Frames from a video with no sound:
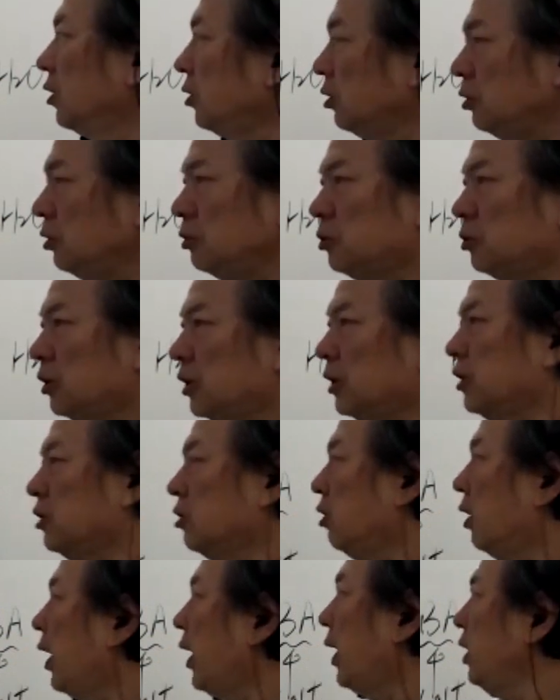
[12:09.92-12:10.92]
Usually
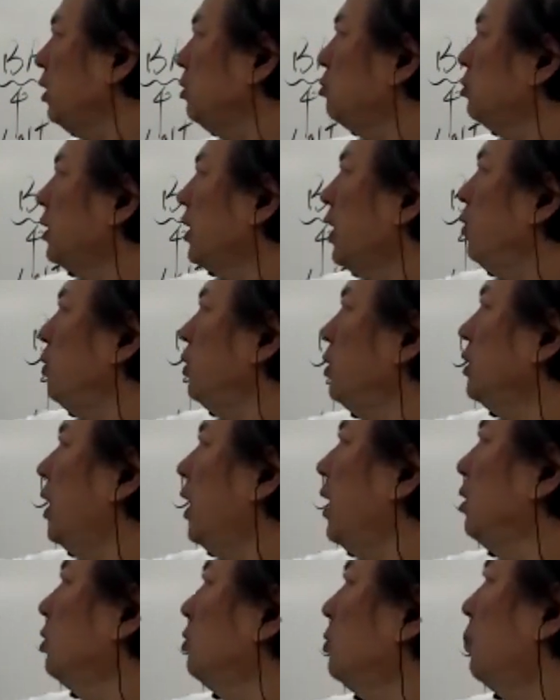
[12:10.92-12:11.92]
your H carry
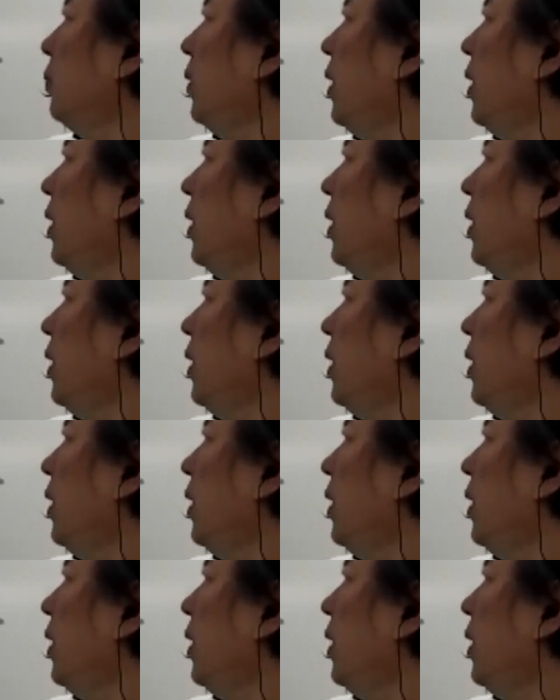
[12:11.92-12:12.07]
the H